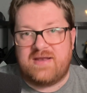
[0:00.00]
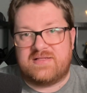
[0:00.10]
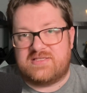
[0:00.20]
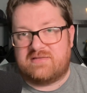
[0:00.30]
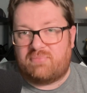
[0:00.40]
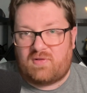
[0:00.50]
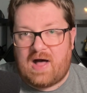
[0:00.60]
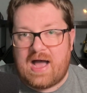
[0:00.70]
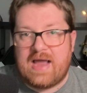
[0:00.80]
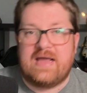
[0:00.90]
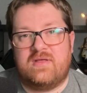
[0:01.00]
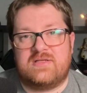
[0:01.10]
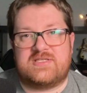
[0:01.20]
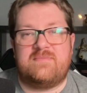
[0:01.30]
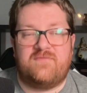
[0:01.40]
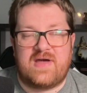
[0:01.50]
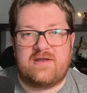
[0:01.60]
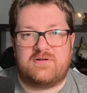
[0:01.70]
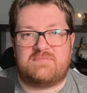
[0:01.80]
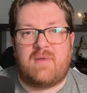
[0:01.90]
and supply. Some
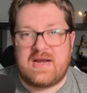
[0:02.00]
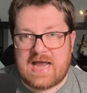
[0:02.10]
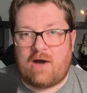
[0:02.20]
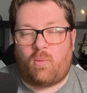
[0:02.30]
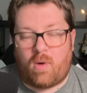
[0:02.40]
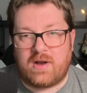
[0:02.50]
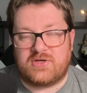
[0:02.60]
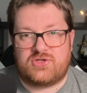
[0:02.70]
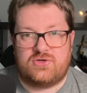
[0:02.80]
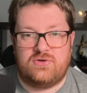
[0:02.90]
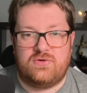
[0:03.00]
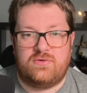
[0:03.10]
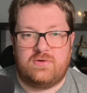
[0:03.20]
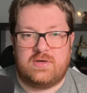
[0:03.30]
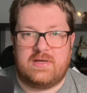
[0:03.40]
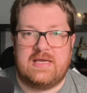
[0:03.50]
vendors might not want to,